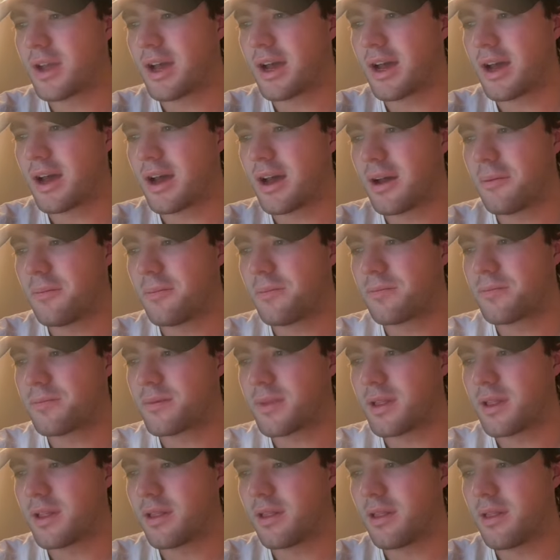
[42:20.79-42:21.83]

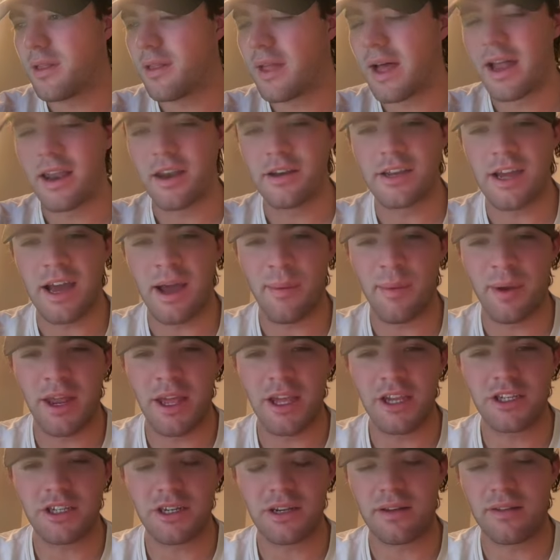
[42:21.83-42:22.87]
a lot of
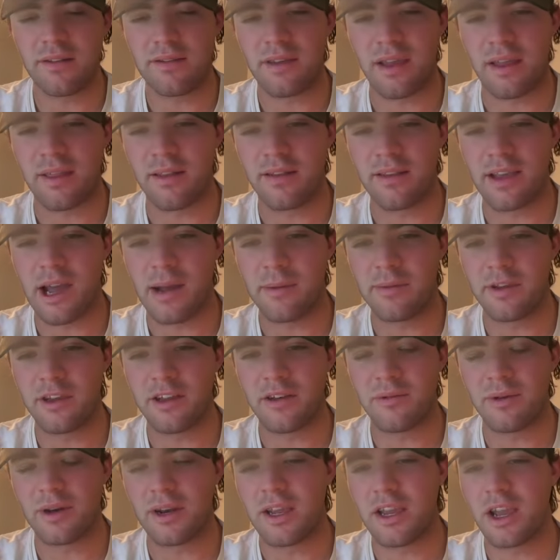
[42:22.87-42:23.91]
domination inside the top
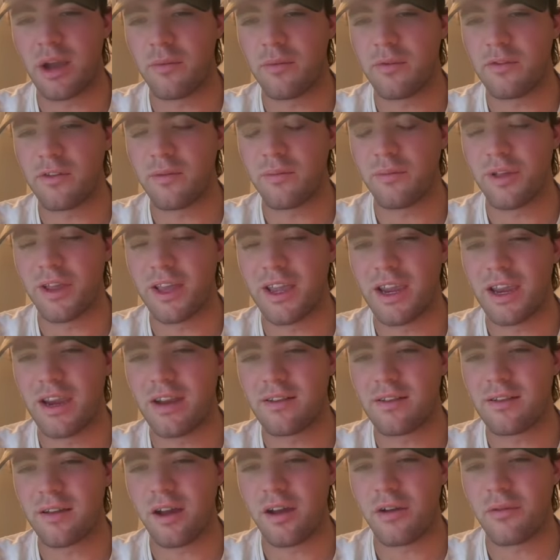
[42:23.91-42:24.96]
10 when it comes to playing
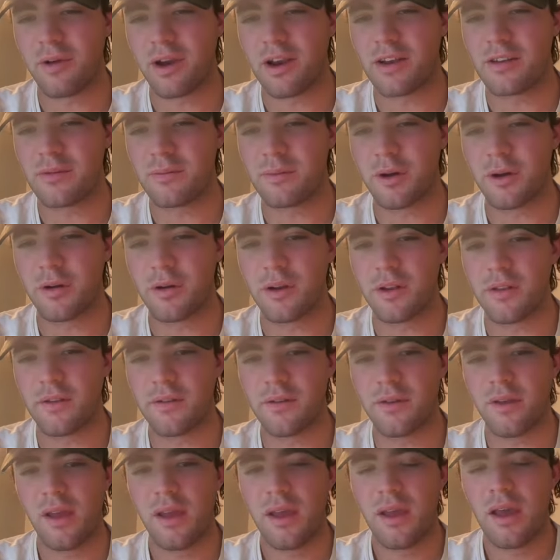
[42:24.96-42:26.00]
against unranked
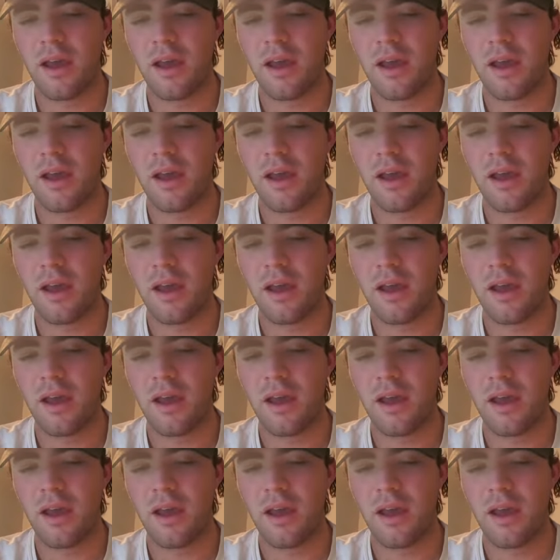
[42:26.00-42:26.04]
opponents.